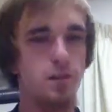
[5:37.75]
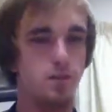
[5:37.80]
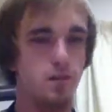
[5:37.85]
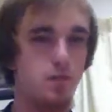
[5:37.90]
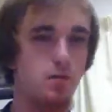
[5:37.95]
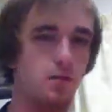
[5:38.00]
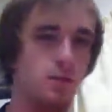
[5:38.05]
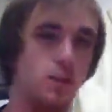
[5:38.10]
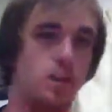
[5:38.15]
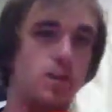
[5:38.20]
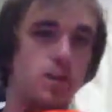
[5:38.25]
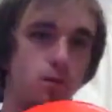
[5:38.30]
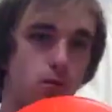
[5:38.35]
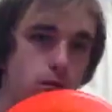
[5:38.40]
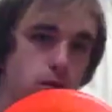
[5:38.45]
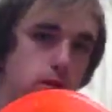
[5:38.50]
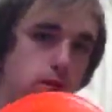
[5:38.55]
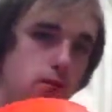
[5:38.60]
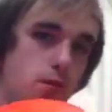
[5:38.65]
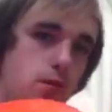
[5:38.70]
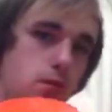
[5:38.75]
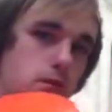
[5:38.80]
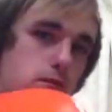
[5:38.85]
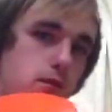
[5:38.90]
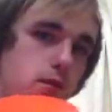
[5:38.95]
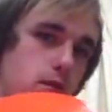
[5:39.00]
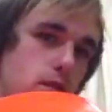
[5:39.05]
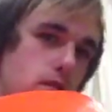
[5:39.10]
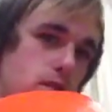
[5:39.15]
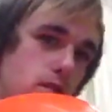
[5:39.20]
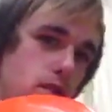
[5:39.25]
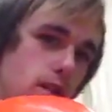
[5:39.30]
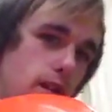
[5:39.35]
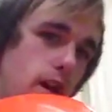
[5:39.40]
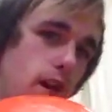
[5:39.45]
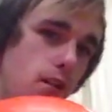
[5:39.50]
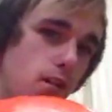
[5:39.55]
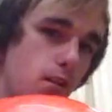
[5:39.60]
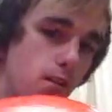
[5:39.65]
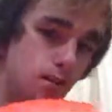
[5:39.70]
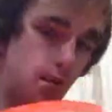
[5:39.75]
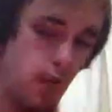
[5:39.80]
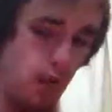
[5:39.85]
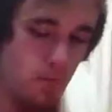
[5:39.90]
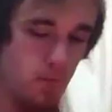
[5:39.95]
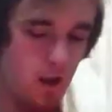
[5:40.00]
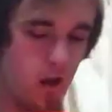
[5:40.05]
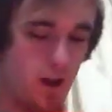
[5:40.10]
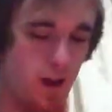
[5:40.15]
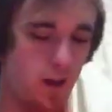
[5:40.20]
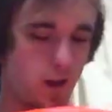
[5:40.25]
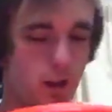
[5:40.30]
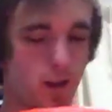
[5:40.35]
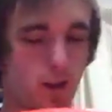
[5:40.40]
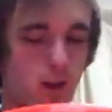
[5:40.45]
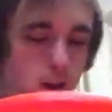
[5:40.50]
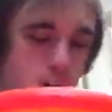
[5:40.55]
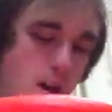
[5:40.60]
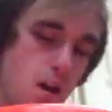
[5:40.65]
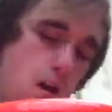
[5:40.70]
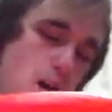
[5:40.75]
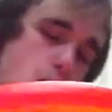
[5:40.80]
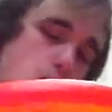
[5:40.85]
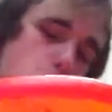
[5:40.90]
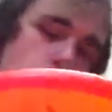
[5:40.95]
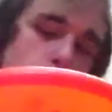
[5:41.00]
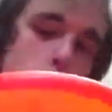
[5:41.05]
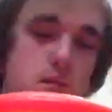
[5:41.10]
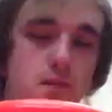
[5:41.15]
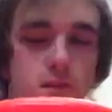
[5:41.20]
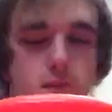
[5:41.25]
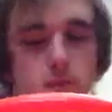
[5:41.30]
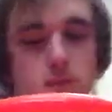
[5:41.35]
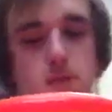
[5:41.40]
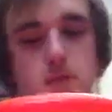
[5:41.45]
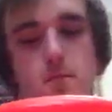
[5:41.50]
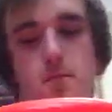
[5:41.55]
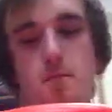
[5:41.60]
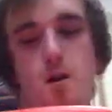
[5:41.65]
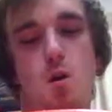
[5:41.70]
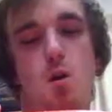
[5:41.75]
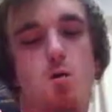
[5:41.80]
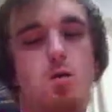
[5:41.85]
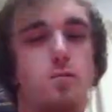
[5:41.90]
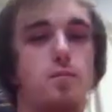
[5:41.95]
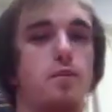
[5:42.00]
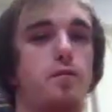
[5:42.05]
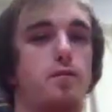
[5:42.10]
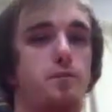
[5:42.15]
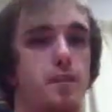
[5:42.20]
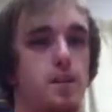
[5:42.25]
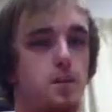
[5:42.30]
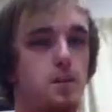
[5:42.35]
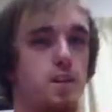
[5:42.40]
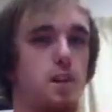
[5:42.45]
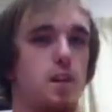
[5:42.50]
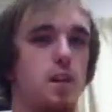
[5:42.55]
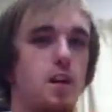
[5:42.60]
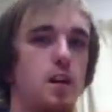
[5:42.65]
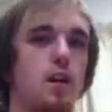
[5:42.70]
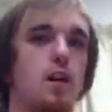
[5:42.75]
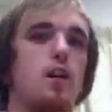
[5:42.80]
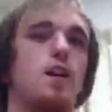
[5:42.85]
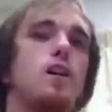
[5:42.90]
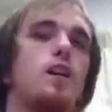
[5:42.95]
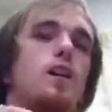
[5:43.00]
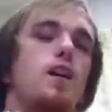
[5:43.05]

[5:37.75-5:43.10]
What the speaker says: So when the evil one throws arrows at my my ultimate Frisbee here,